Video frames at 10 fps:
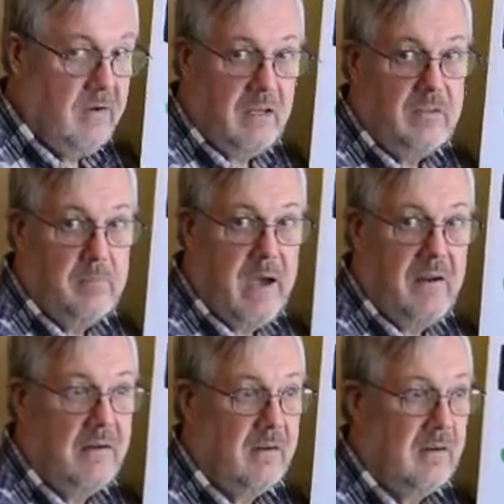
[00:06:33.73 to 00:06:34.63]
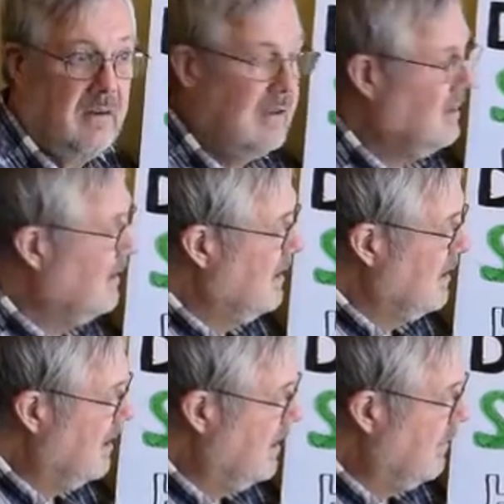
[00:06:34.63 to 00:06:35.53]
It doesn't matter.
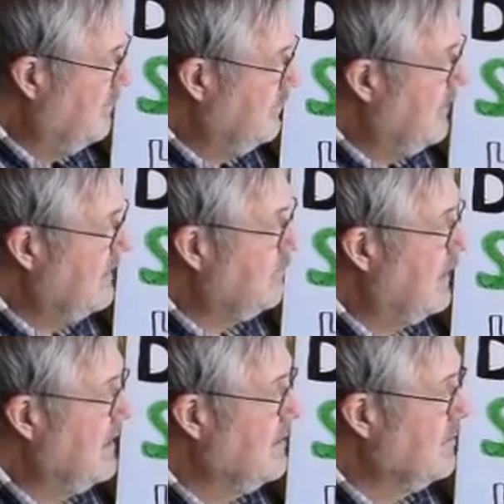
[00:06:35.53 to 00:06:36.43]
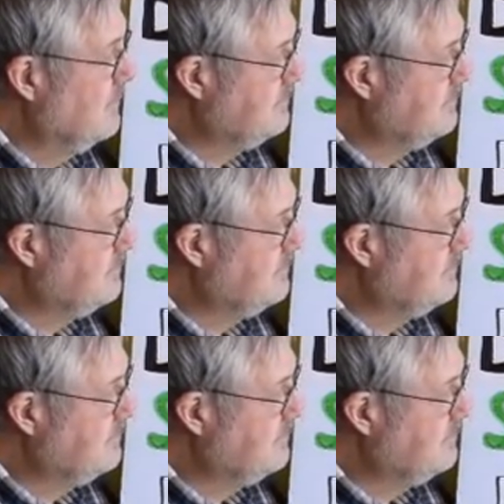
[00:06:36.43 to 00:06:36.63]
So that's what I do.